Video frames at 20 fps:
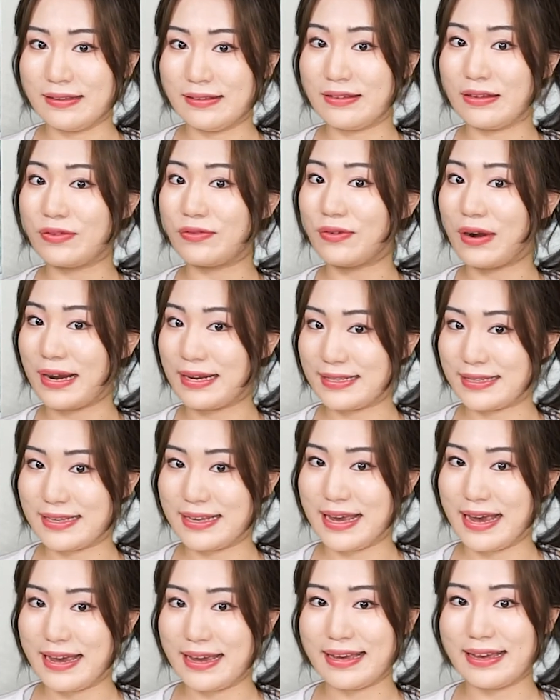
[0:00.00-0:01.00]
the rice
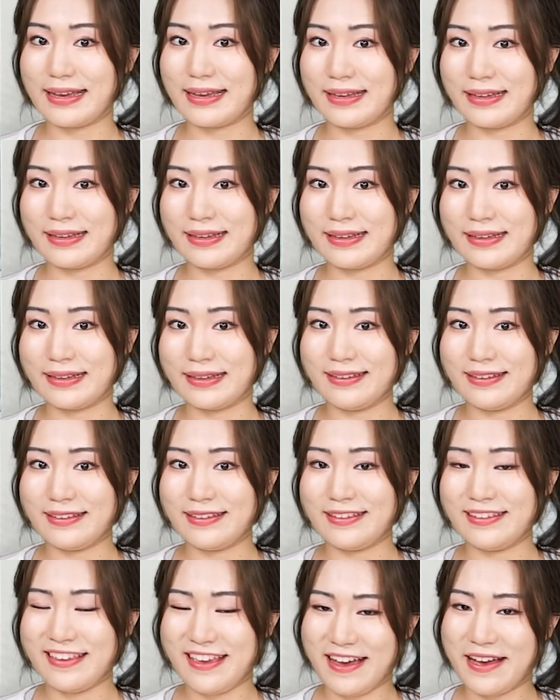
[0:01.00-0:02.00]
cake.
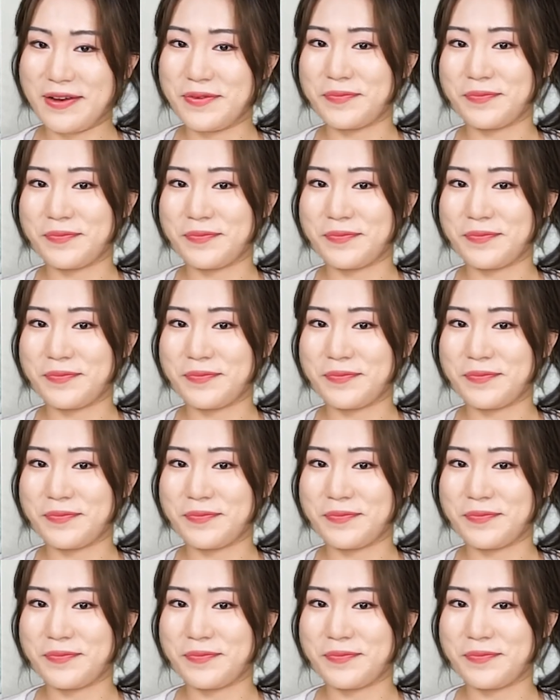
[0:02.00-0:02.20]
Yeah.